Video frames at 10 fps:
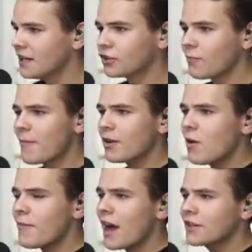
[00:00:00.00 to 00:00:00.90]
Let's go maybe
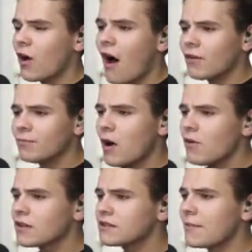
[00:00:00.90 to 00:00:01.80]
go back to hover
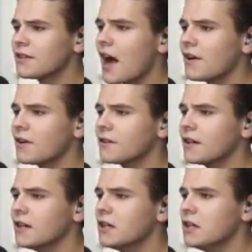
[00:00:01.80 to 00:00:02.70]
mode, because I'm tired of
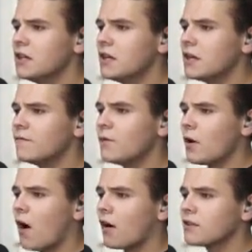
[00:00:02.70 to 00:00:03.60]
the
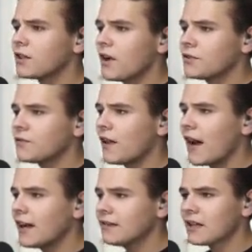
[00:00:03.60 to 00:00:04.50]
horizontal
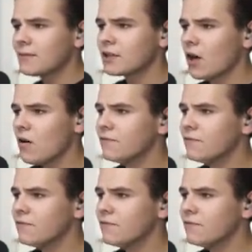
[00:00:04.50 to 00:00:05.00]
flying. There we go.